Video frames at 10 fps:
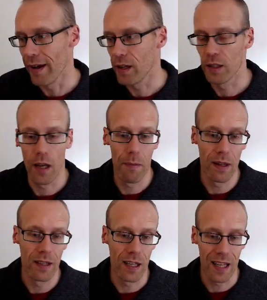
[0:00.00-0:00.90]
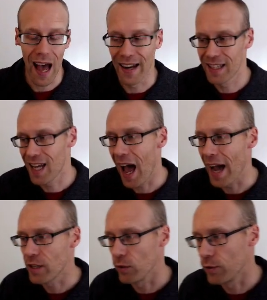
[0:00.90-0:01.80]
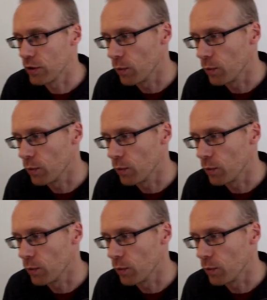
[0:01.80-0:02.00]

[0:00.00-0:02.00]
is the ability to add a title to the